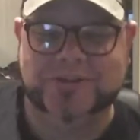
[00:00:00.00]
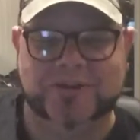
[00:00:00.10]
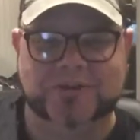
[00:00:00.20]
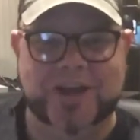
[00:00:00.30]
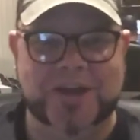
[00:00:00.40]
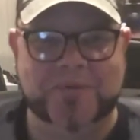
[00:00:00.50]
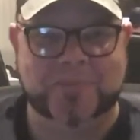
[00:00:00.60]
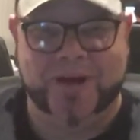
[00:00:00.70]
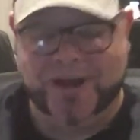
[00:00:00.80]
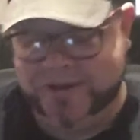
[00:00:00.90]
So Daniel
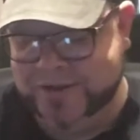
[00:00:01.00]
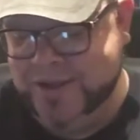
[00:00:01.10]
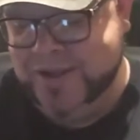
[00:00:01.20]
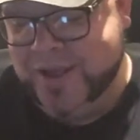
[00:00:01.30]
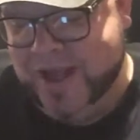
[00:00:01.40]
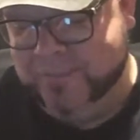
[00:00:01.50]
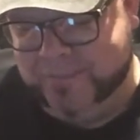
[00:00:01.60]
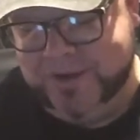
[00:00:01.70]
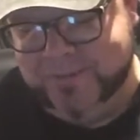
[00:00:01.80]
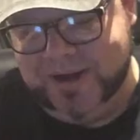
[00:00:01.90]
Bryan and
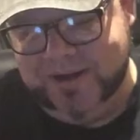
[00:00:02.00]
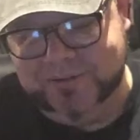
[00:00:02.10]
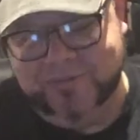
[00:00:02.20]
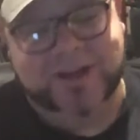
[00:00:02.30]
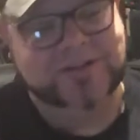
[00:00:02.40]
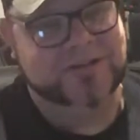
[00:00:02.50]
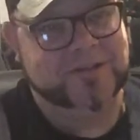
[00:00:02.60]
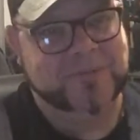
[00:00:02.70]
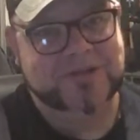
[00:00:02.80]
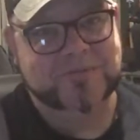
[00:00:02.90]
Brie Bella is fighting
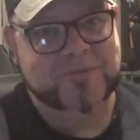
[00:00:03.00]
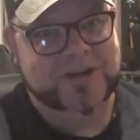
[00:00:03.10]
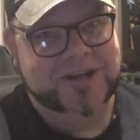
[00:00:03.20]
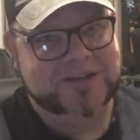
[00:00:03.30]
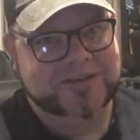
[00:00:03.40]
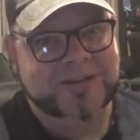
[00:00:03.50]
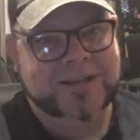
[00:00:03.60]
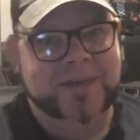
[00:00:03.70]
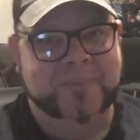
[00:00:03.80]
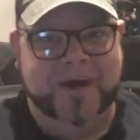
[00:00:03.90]
the Miz and Maryse.
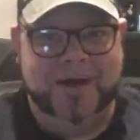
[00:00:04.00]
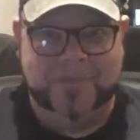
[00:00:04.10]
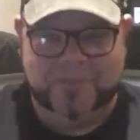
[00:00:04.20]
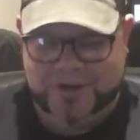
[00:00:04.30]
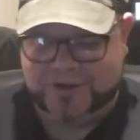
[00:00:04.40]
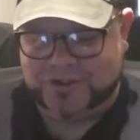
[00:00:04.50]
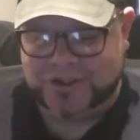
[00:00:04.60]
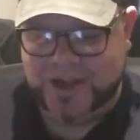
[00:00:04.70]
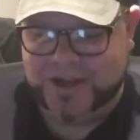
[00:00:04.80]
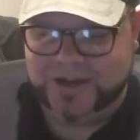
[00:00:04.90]
My prediction
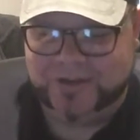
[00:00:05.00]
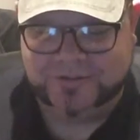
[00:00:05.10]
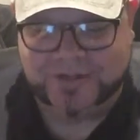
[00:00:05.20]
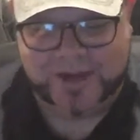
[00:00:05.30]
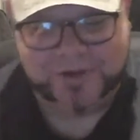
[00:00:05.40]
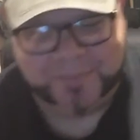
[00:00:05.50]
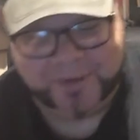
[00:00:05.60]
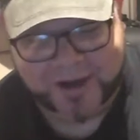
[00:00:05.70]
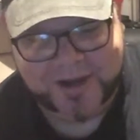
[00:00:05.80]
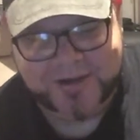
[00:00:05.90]
there is Daniel
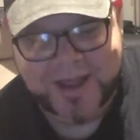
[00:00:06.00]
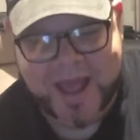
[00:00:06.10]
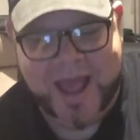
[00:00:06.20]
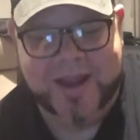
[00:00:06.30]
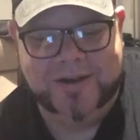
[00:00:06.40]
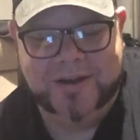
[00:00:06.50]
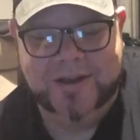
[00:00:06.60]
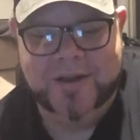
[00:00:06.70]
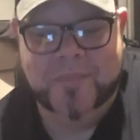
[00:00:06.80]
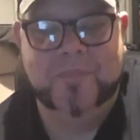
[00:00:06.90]
Bryan and
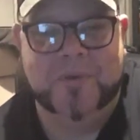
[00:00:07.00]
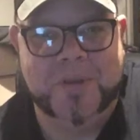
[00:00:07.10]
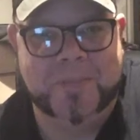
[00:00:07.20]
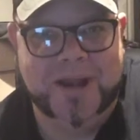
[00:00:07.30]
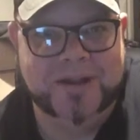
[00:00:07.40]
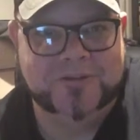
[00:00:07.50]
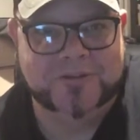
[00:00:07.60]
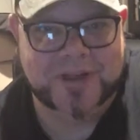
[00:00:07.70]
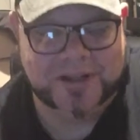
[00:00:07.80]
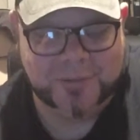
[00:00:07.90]
Brie Bella to
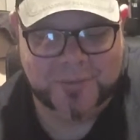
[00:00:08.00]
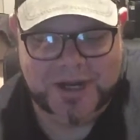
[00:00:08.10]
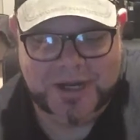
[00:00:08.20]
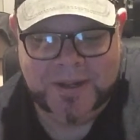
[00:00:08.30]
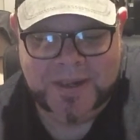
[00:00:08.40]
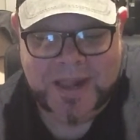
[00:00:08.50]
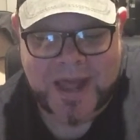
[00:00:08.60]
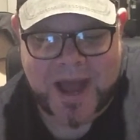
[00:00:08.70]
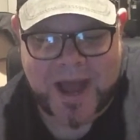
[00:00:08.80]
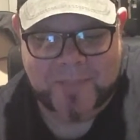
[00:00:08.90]
take the win.
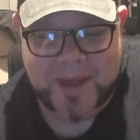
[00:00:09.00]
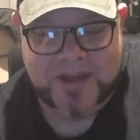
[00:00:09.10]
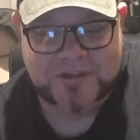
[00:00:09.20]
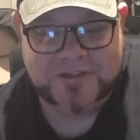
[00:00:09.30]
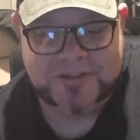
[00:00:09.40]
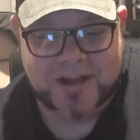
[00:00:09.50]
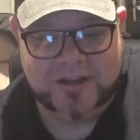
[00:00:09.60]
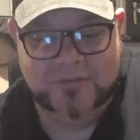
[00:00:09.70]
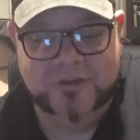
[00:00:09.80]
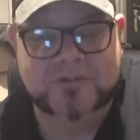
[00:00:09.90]
Um, AJ
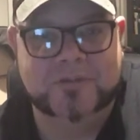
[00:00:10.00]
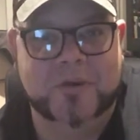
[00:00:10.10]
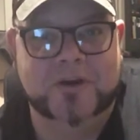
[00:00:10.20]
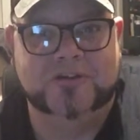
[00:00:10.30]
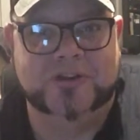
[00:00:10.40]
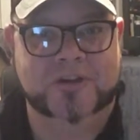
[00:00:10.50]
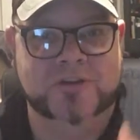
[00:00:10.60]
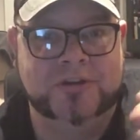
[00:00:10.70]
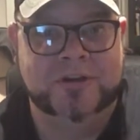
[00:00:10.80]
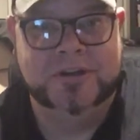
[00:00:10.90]
Styles versus Samoa
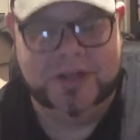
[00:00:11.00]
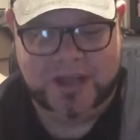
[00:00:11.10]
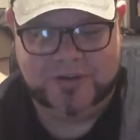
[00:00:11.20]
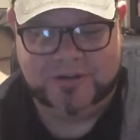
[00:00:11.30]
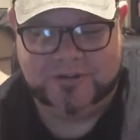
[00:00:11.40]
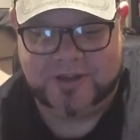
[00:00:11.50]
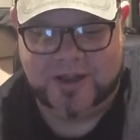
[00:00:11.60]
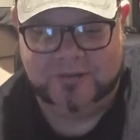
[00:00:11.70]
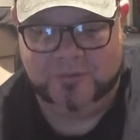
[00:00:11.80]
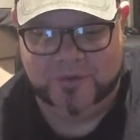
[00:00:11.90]
Joe. AJ
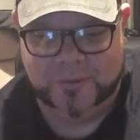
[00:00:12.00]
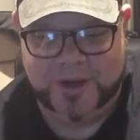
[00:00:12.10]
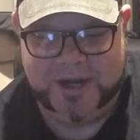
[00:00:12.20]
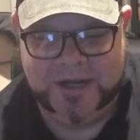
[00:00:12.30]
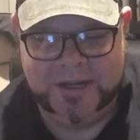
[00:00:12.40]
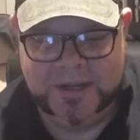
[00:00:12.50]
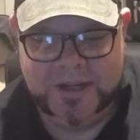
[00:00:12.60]
Styles for the win.